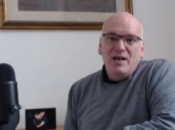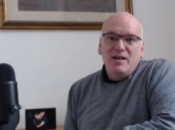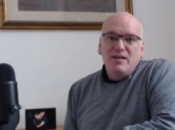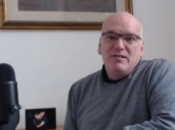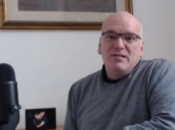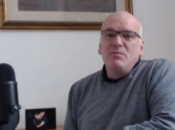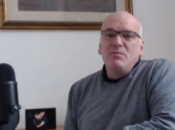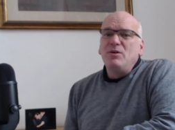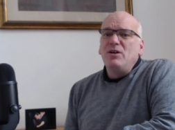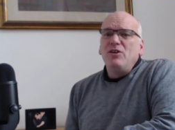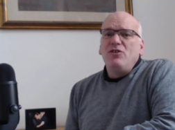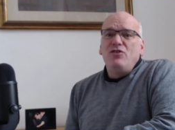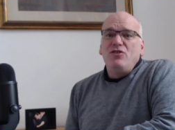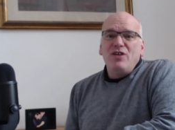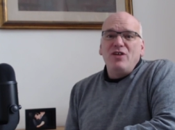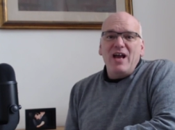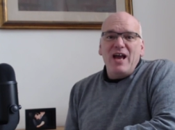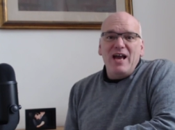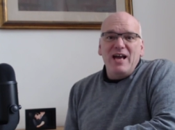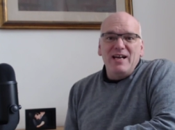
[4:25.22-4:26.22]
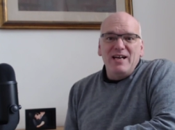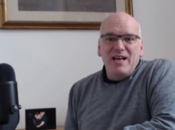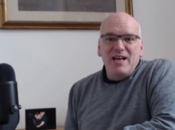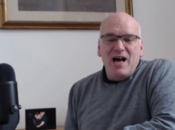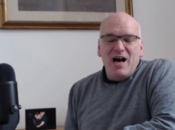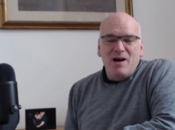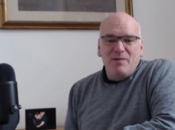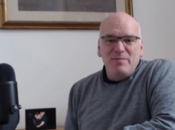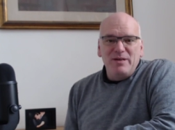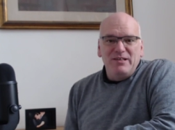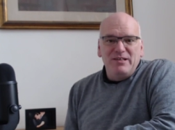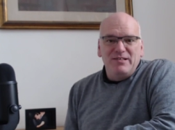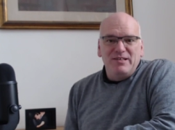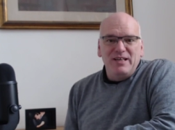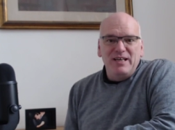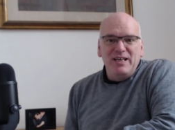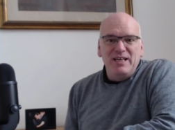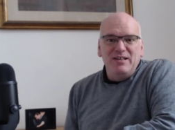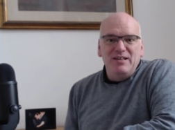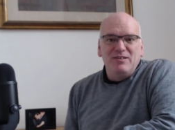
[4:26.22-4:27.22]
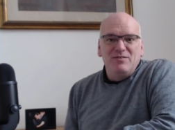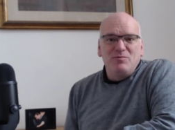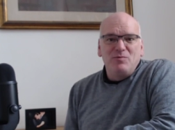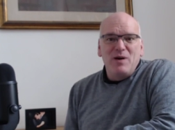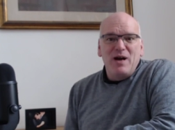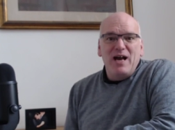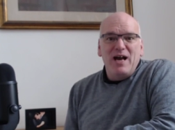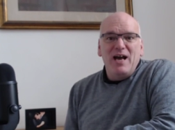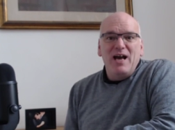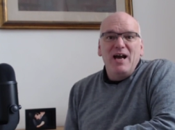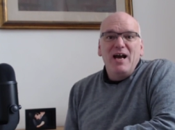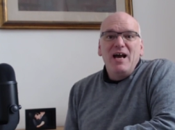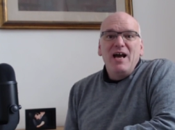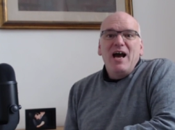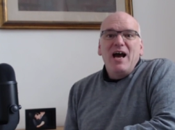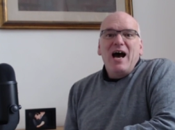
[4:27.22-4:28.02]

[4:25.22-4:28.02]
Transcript: someone has shared in RBTs where